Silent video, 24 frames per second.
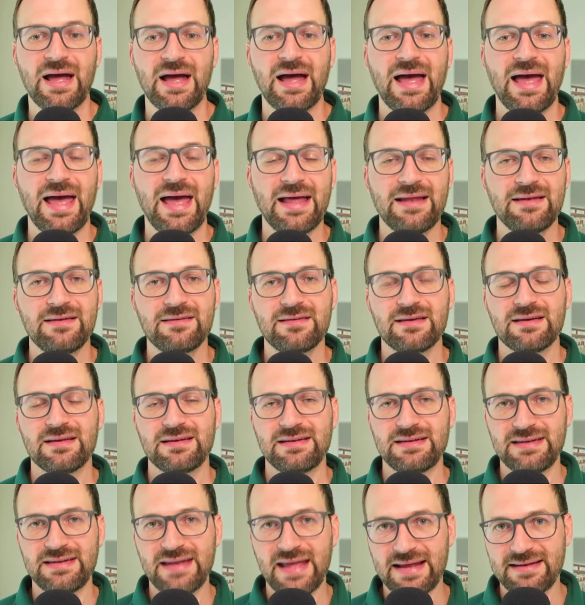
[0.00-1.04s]
and
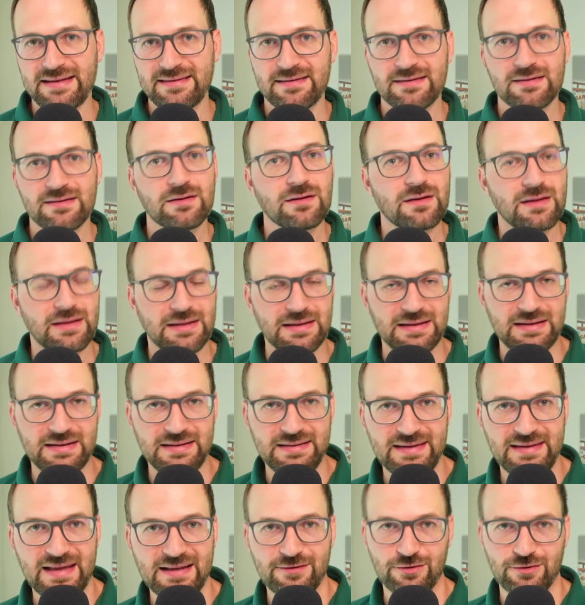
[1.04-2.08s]
net,
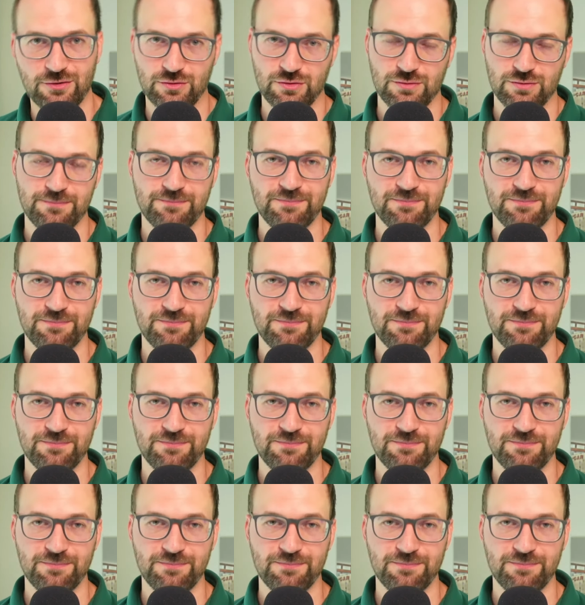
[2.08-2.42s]
netto.